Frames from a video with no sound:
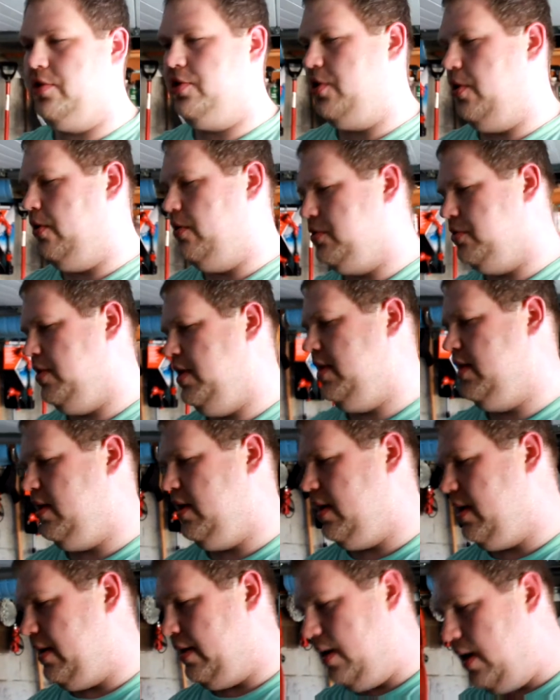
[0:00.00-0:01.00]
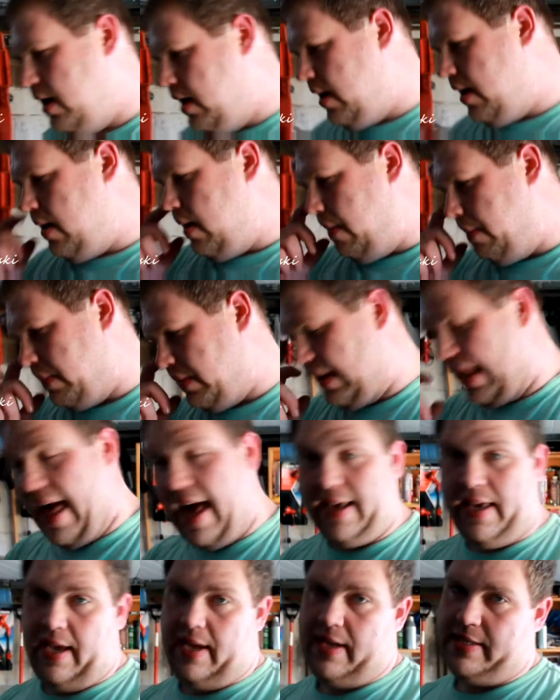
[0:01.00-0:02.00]
to shows or anything. I'm
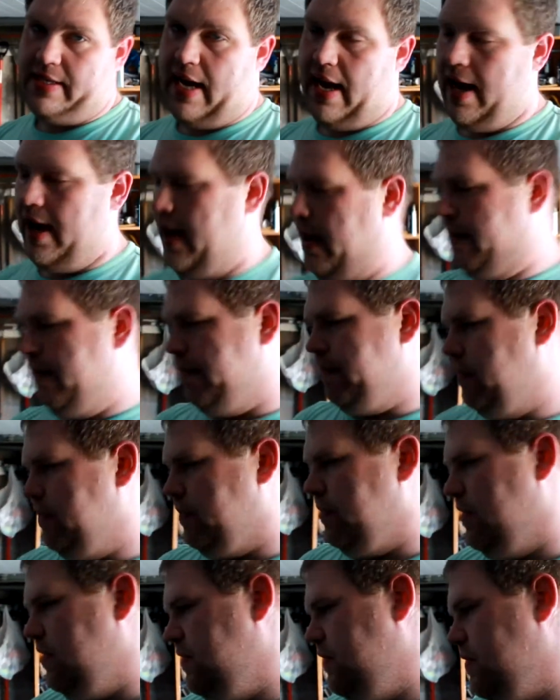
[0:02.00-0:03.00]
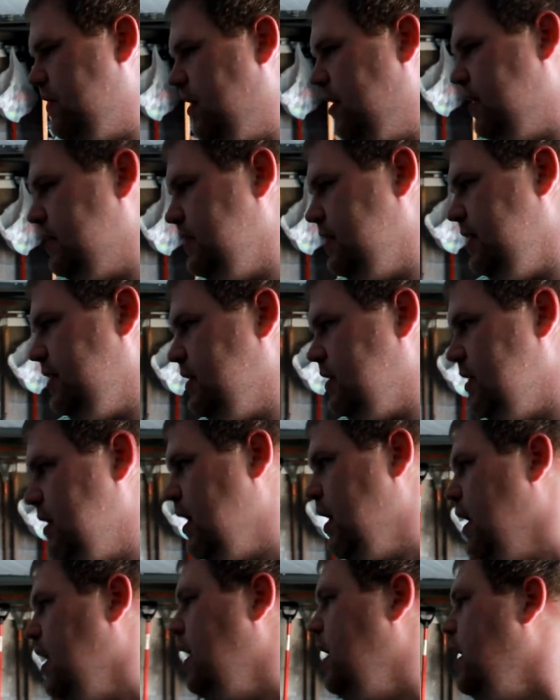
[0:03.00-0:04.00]
lacking time this season
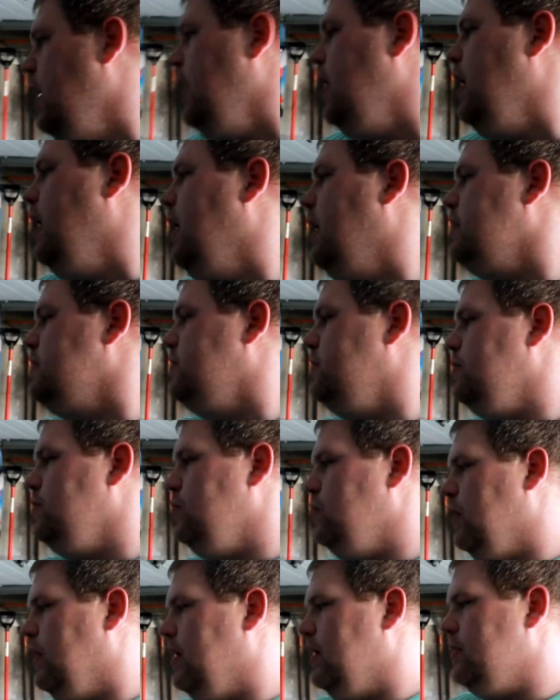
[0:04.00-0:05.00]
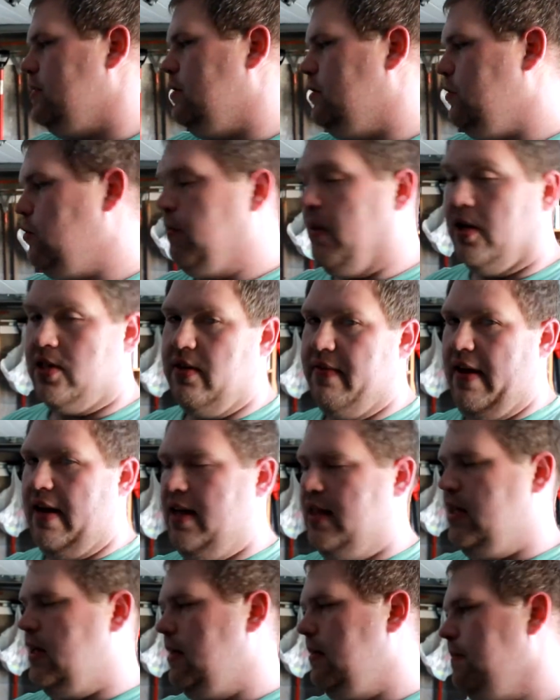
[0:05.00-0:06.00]
to do much of
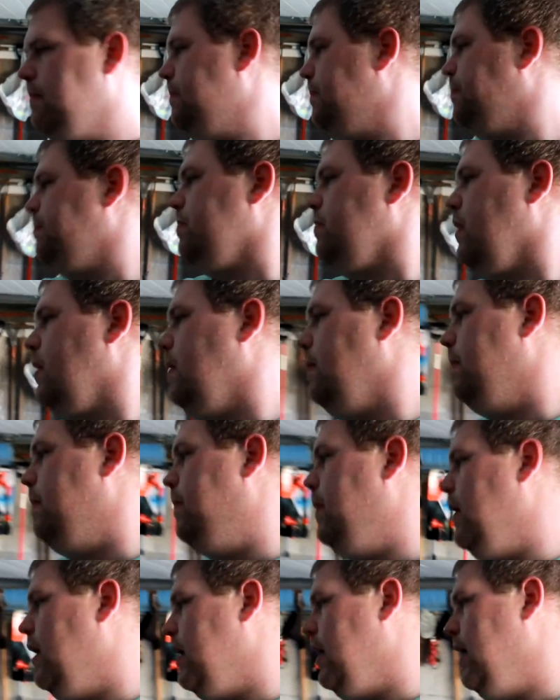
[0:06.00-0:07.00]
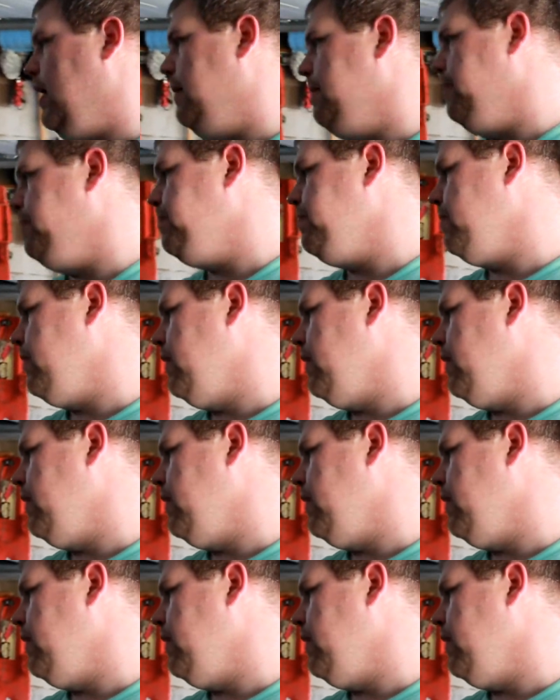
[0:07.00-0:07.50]
anything. But